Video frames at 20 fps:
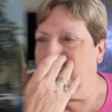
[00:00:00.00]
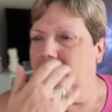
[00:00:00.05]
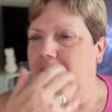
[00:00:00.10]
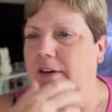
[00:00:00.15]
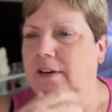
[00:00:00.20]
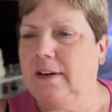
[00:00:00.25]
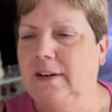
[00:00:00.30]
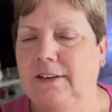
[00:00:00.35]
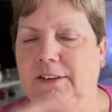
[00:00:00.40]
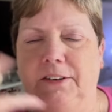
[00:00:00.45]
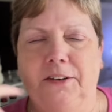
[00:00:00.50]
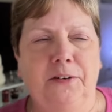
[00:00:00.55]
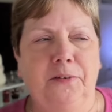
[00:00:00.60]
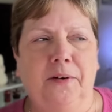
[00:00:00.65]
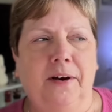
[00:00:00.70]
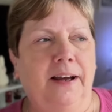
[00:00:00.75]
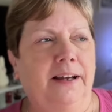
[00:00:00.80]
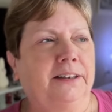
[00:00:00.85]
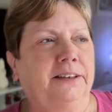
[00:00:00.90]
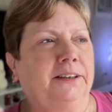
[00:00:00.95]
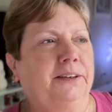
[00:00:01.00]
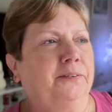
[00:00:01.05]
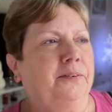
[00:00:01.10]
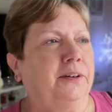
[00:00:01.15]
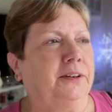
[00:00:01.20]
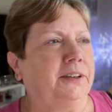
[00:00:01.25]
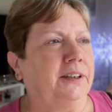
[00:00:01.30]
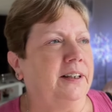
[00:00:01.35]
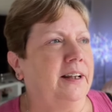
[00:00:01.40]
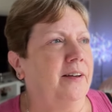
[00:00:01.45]
I don't know what Ash is
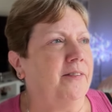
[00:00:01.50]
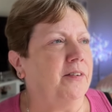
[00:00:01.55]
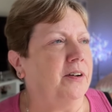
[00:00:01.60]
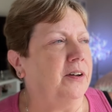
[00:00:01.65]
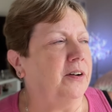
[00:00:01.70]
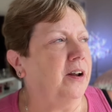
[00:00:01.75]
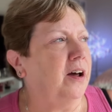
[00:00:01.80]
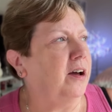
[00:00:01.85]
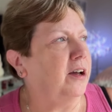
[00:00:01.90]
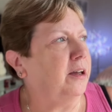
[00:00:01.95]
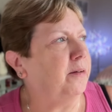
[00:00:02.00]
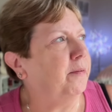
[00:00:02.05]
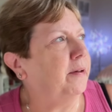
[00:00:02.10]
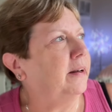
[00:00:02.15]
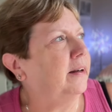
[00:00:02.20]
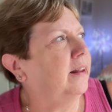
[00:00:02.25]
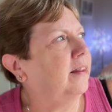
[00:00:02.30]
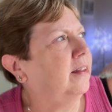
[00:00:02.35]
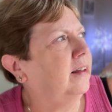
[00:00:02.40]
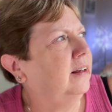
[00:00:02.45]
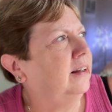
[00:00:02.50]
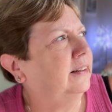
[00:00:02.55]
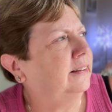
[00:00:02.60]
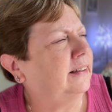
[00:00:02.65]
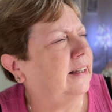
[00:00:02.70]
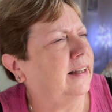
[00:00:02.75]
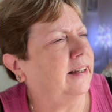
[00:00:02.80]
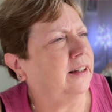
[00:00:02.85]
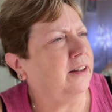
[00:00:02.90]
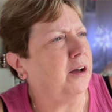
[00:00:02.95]
watching them, a good argument. I think it's
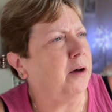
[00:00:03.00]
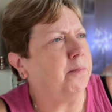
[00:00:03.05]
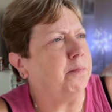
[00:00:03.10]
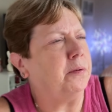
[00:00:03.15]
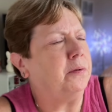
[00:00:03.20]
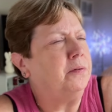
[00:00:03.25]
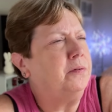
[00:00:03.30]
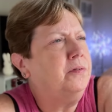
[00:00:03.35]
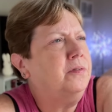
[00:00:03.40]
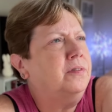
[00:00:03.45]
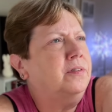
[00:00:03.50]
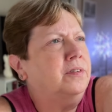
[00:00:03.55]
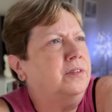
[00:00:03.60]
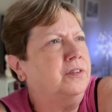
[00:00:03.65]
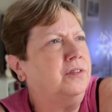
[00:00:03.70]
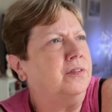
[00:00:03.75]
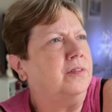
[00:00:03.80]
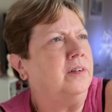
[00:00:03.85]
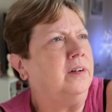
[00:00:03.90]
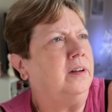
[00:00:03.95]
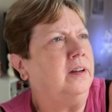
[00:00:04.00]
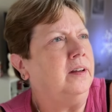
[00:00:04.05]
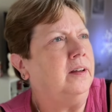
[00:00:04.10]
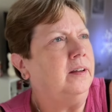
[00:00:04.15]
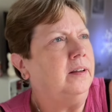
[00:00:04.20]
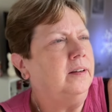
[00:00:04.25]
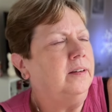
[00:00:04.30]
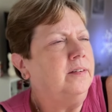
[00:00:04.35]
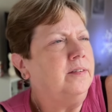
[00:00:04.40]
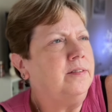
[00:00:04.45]
that couples
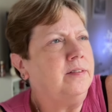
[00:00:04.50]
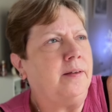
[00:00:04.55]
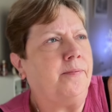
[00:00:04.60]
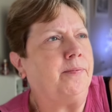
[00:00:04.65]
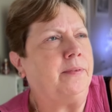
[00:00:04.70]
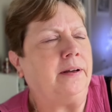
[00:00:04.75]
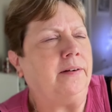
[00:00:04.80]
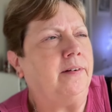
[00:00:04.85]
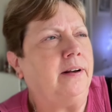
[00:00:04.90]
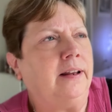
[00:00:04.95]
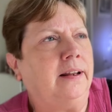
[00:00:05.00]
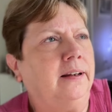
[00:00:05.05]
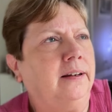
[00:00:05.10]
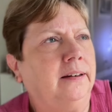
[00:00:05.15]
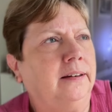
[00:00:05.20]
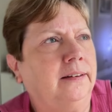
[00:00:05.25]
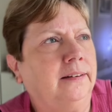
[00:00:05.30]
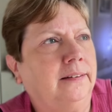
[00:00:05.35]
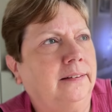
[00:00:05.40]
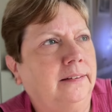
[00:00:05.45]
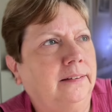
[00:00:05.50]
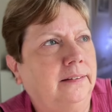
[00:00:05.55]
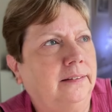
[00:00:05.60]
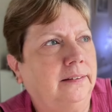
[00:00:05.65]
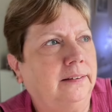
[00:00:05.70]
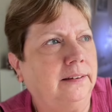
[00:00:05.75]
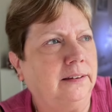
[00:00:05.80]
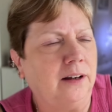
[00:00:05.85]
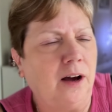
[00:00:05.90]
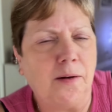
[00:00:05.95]
something or other.
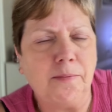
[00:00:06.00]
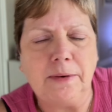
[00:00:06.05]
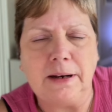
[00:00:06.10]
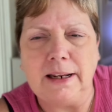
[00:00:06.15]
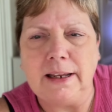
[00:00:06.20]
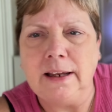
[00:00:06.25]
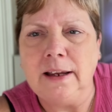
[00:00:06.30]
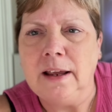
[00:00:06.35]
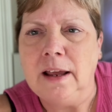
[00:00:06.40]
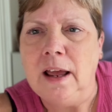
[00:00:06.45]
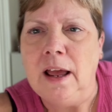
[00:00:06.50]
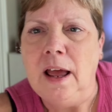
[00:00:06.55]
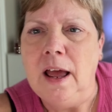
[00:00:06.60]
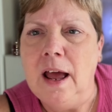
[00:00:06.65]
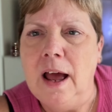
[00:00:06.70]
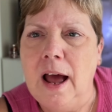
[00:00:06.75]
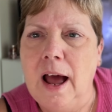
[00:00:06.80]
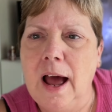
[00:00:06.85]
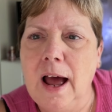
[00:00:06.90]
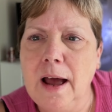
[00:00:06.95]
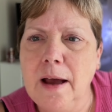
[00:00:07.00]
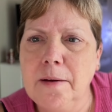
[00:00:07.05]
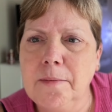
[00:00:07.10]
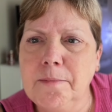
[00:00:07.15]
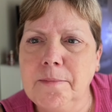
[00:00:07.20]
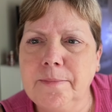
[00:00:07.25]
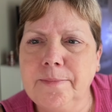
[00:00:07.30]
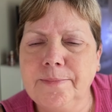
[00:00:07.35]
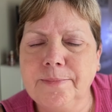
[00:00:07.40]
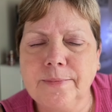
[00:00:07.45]
It's a comedy.
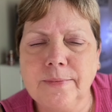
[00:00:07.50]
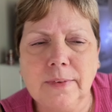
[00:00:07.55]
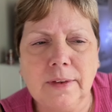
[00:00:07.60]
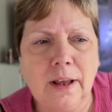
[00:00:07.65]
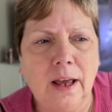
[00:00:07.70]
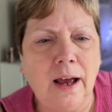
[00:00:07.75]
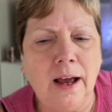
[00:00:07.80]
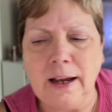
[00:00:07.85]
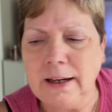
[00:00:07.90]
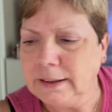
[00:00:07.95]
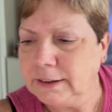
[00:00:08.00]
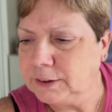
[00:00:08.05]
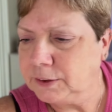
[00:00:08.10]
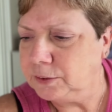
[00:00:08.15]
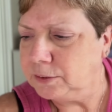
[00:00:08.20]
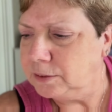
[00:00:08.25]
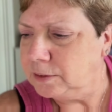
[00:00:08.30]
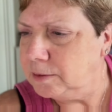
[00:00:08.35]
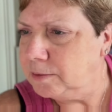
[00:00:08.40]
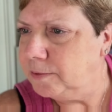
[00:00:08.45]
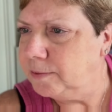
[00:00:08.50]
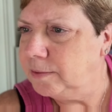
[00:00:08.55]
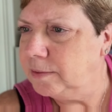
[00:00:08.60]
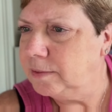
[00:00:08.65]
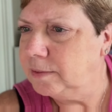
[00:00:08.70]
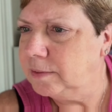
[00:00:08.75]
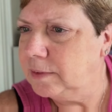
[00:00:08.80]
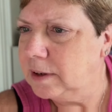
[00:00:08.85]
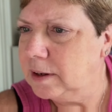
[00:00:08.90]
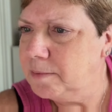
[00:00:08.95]
I saw
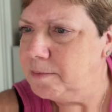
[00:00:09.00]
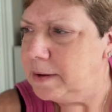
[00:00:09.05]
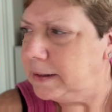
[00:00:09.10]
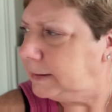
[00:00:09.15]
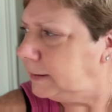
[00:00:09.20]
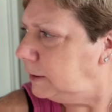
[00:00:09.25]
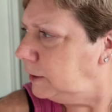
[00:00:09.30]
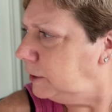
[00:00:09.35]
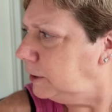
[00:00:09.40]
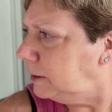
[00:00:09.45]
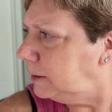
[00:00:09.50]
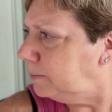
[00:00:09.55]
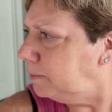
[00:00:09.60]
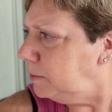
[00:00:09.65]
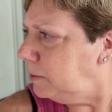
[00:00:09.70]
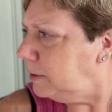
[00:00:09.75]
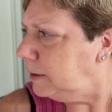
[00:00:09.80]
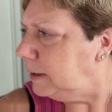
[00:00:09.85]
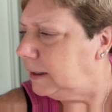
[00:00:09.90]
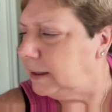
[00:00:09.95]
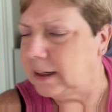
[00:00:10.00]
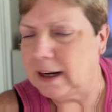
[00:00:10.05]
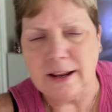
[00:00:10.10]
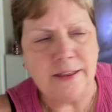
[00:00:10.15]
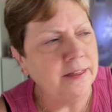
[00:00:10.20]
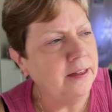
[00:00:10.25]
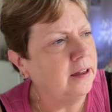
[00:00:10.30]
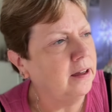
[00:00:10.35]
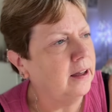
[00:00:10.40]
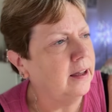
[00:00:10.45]
a message this morning. I
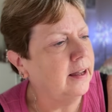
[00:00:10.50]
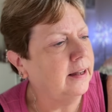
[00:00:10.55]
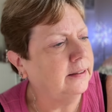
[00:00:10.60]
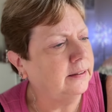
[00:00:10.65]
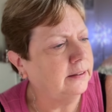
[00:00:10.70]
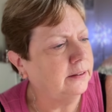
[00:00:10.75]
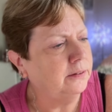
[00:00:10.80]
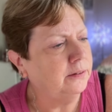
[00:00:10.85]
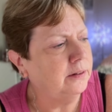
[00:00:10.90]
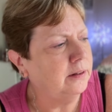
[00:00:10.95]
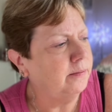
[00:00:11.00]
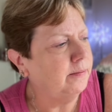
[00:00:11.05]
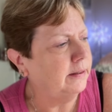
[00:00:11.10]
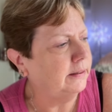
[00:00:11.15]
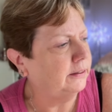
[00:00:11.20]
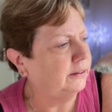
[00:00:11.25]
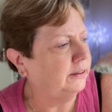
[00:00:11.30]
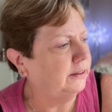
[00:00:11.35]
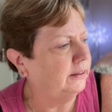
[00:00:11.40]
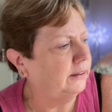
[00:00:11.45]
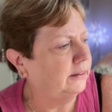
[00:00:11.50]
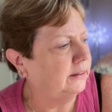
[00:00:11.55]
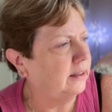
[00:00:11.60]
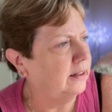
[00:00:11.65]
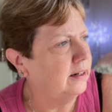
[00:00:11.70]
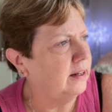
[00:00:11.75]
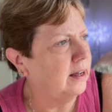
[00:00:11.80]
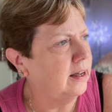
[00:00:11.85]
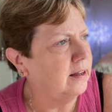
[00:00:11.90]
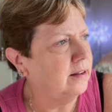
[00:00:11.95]
think I answered all the messages
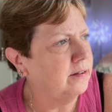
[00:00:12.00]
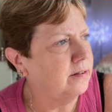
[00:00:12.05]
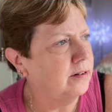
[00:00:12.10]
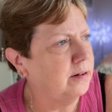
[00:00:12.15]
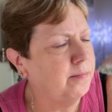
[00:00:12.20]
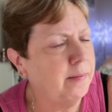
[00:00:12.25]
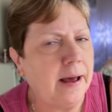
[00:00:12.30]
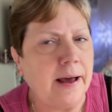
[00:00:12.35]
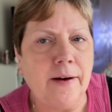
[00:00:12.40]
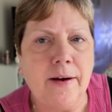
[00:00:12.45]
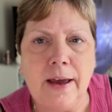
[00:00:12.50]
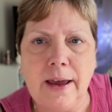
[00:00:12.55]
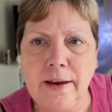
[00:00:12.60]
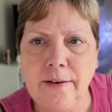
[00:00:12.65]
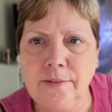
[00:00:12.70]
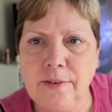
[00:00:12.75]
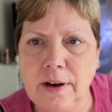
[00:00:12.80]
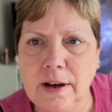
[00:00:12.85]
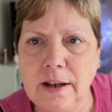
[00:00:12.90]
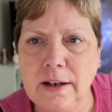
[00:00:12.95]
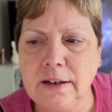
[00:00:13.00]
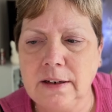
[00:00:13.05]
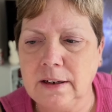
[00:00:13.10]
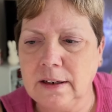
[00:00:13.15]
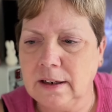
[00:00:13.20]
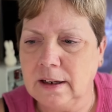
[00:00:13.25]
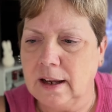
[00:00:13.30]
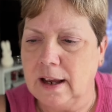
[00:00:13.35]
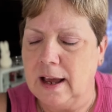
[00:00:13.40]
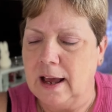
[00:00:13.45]
and it asked about Avon.
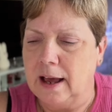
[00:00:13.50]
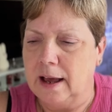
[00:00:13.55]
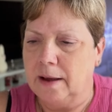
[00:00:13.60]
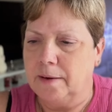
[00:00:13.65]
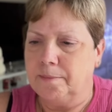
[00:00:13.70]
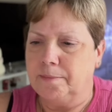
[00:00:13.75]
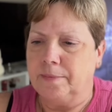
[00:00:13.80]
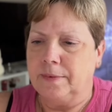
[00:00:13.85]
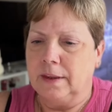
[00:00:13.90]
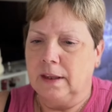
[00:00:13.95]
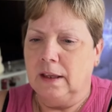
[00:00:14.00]
I